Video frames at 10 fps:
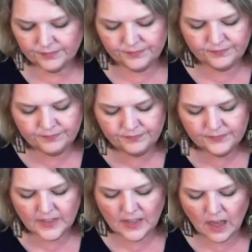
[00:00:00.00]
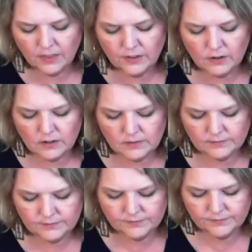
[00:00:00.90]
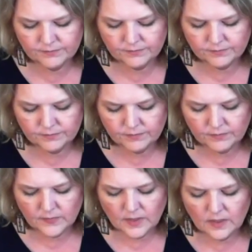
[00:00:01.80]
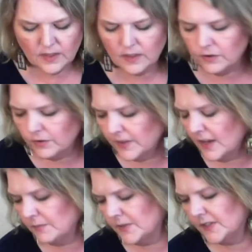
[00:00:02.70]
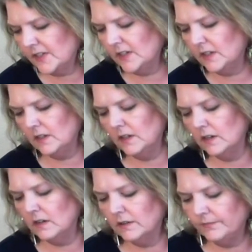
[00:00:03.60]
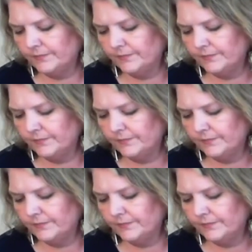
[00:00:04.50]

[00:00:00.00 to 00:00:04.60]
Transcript: The other thing I'm seeing here